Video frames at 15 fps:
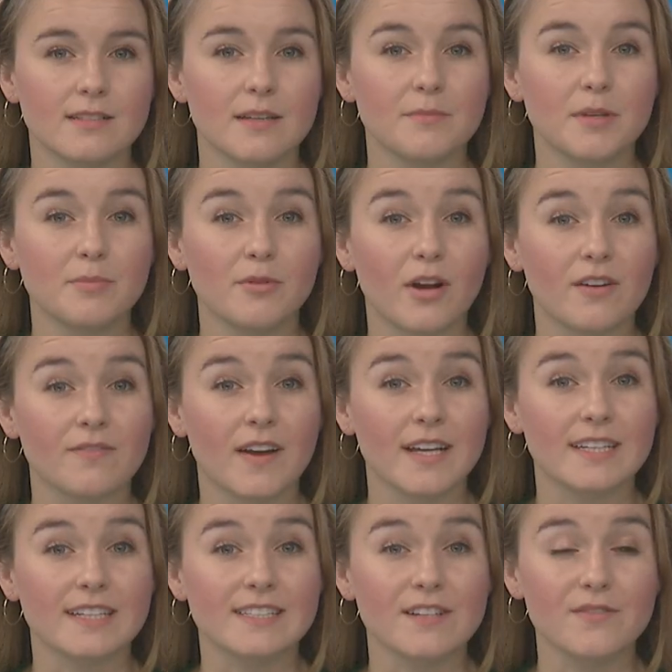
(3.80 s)
Some people are
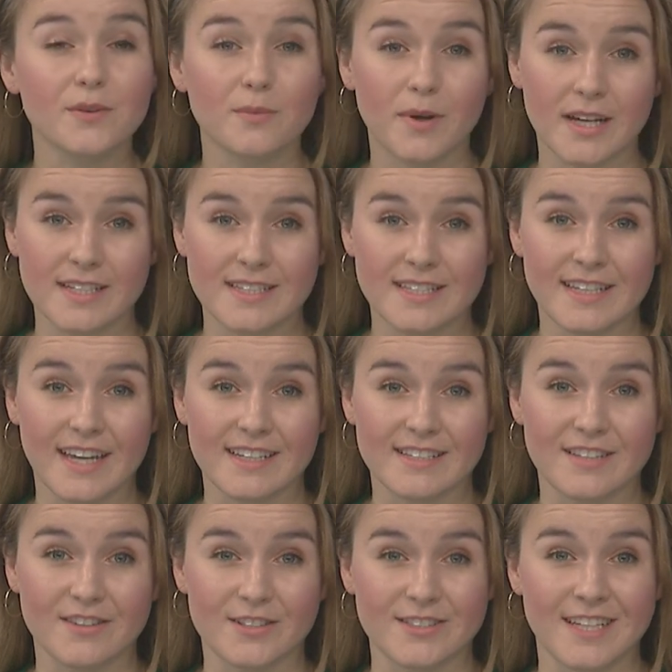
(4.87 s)
finding different ways to get
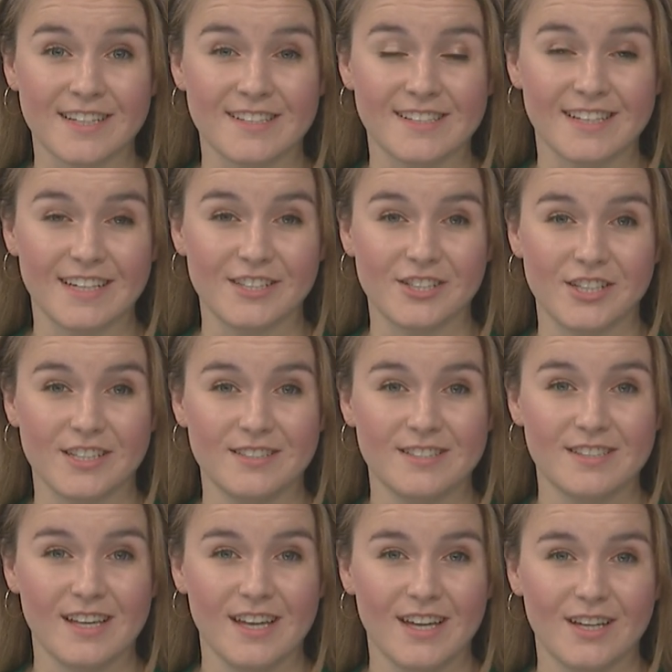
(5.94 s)
to their
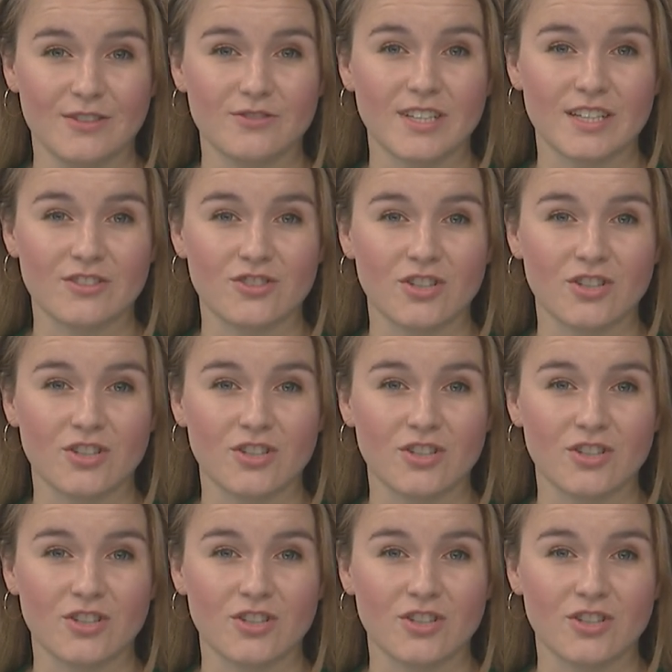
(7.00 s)
destinations. News 8's